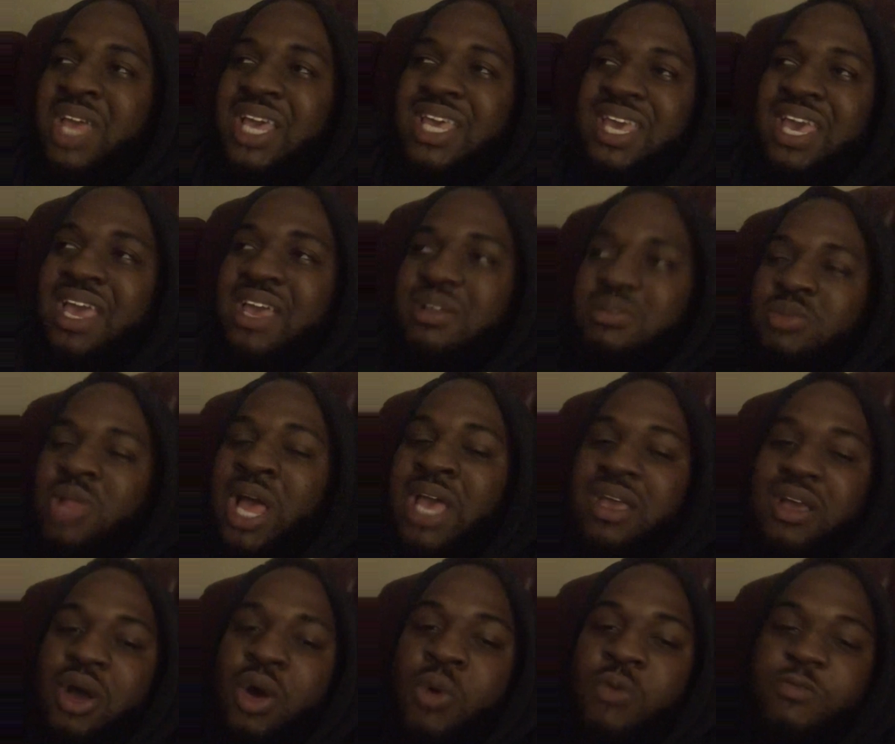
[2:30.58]
can't,
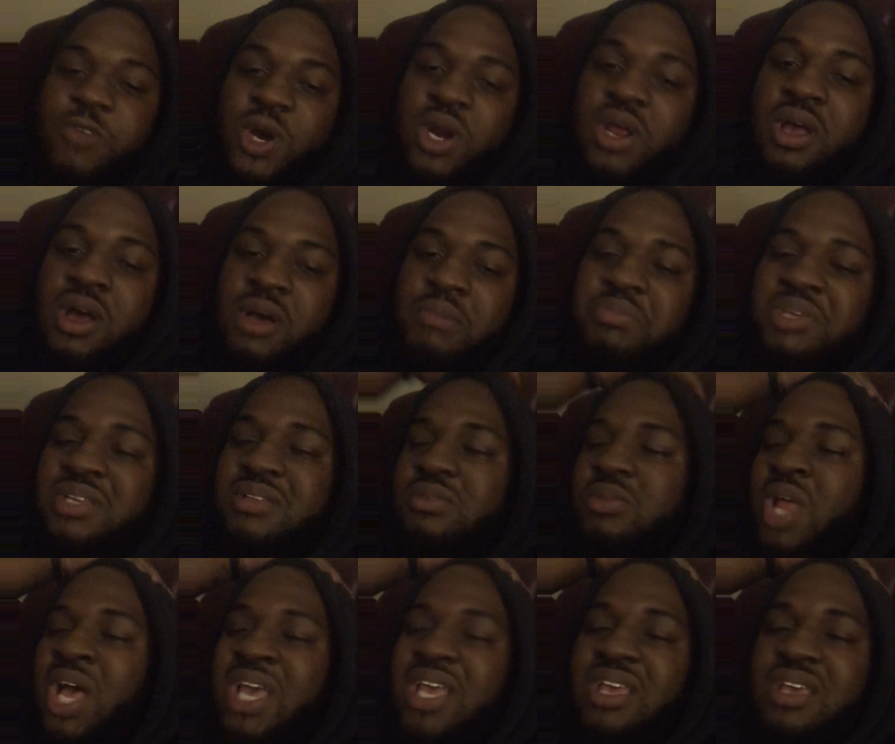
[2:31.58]
like, overcome it.
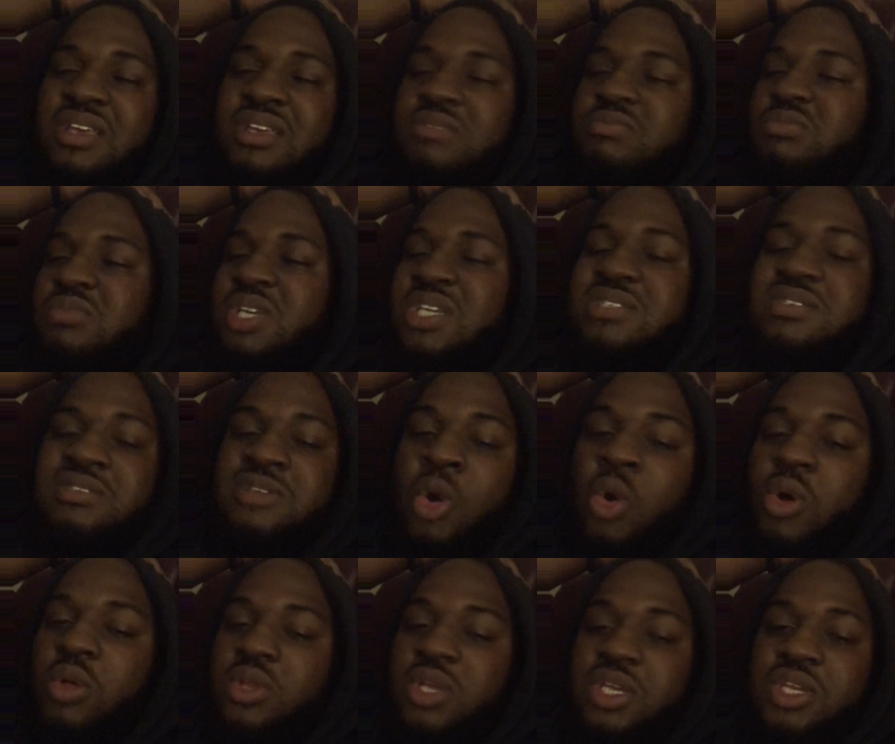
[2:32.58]
Like, it's
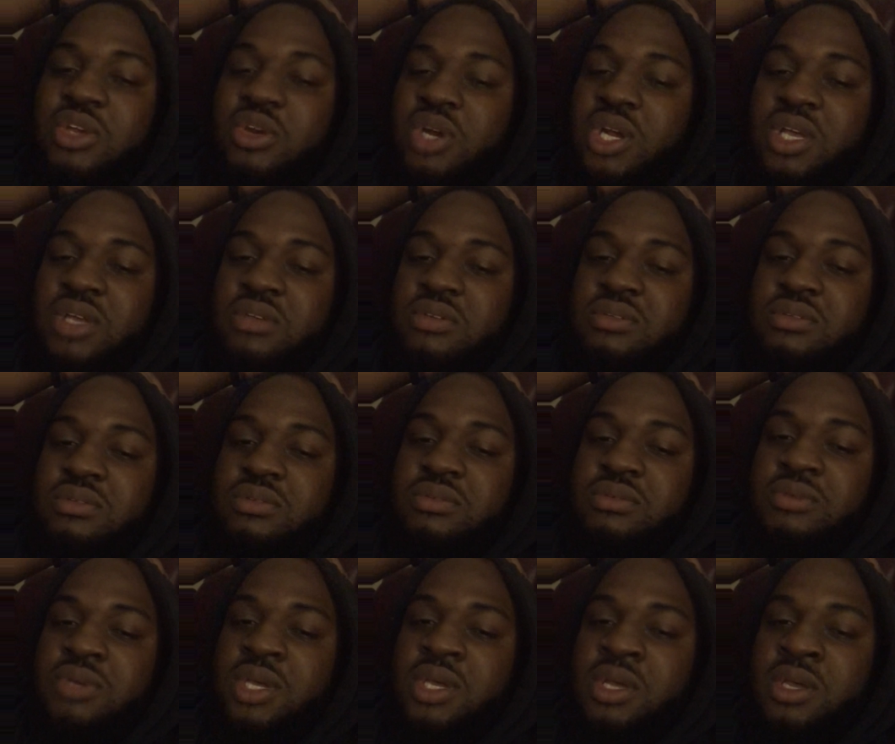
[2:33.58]
all in your
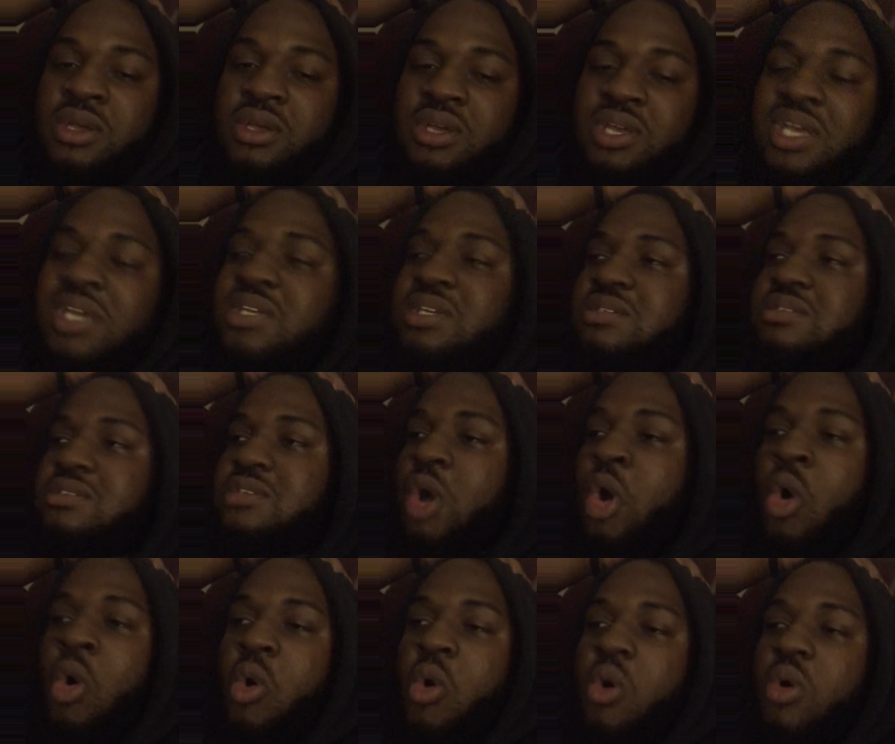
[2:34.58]
head. It is
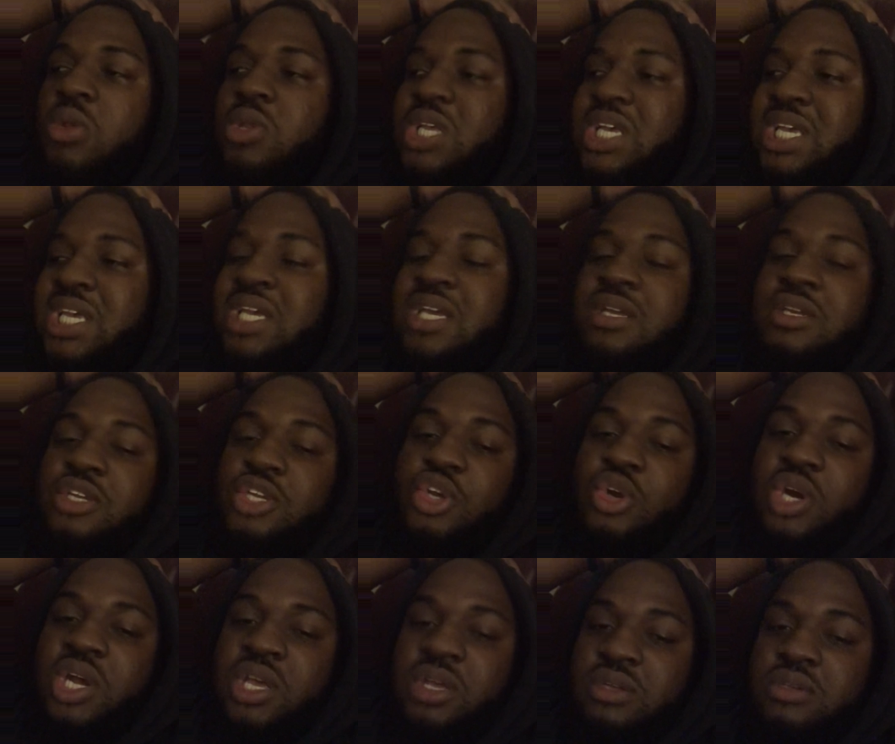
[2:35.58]
all in
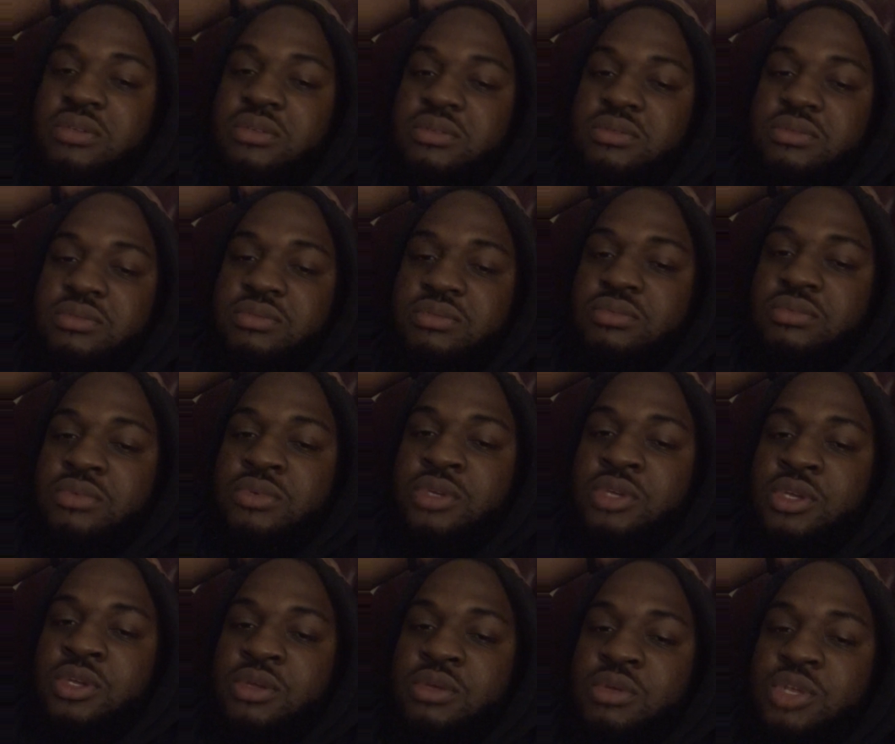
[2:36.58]
your head.
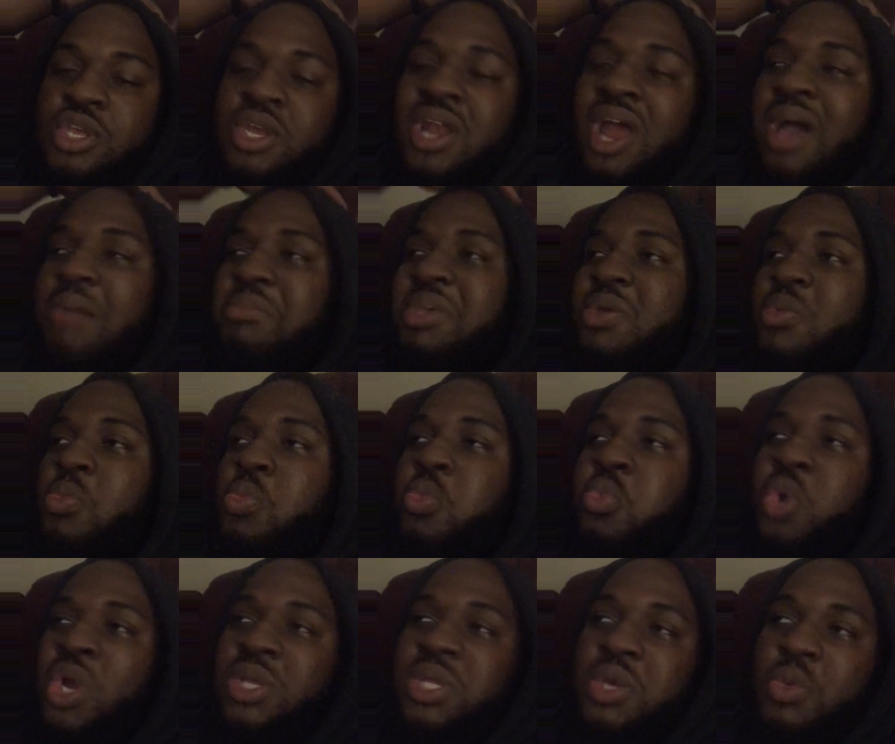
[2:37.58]
You know what I
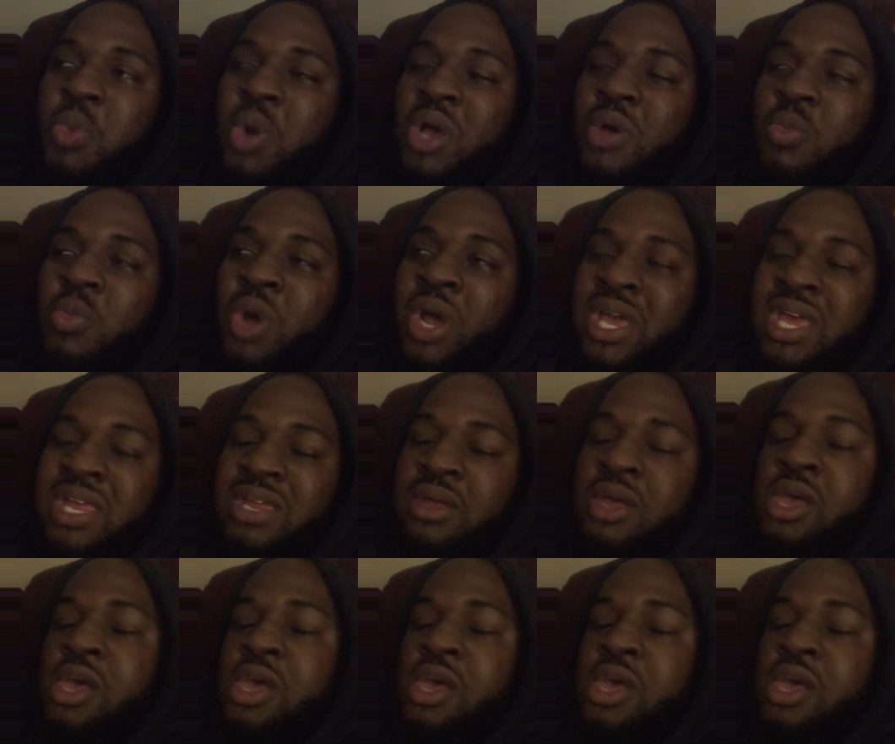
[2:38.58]
mean? Really, what